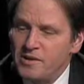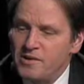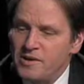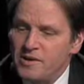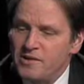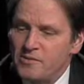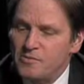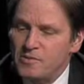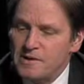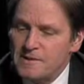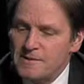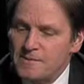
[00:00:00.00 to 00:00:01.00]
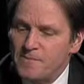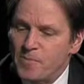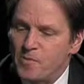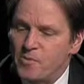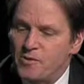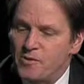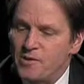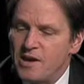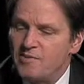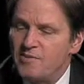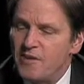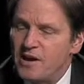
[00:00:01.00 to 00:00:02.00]
now where we
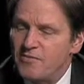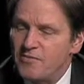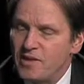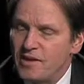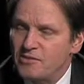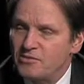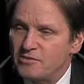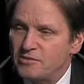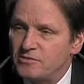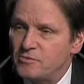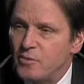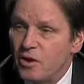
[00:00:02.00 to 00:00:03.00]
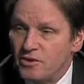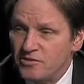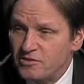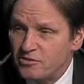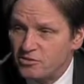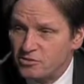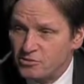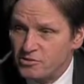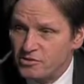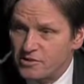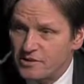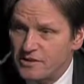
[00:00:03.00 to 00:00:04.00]
have 5,000 Boston
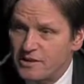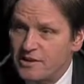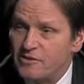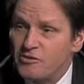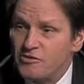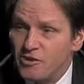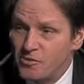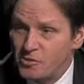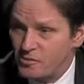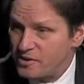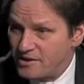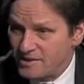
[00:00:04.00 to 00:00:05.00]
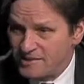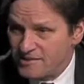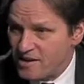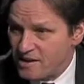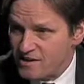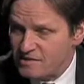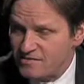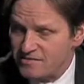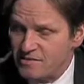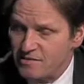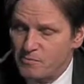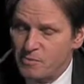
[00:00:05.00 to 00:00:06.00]
children in the summer reading and
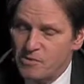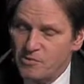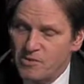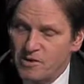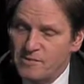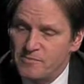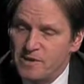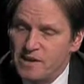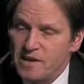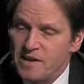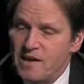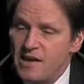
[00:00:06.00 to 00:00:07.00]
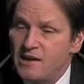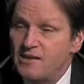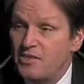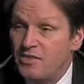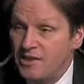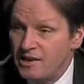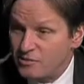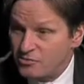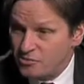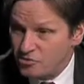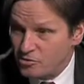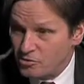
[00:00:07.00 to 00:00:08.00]
tennis program, and
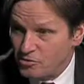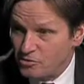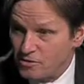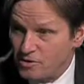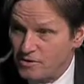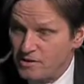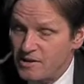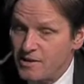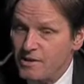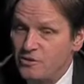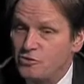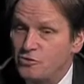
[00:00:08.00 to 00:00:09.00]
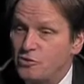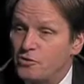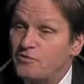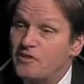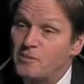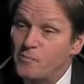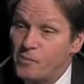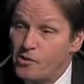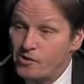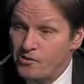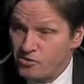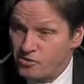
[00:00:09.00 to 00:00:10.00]
1,000 children served in
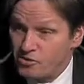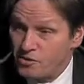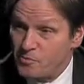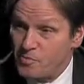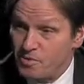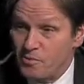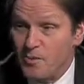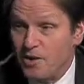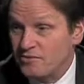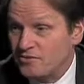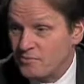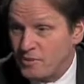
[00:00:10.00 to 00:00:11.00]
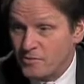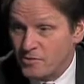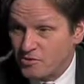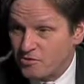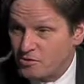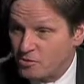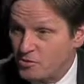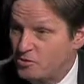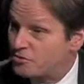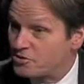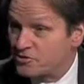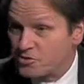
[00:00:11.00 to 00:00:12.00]
partnership with the Boston Public
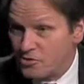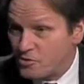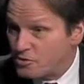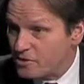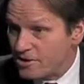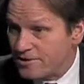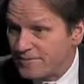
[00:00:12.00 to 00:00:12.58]
Schools during the school year.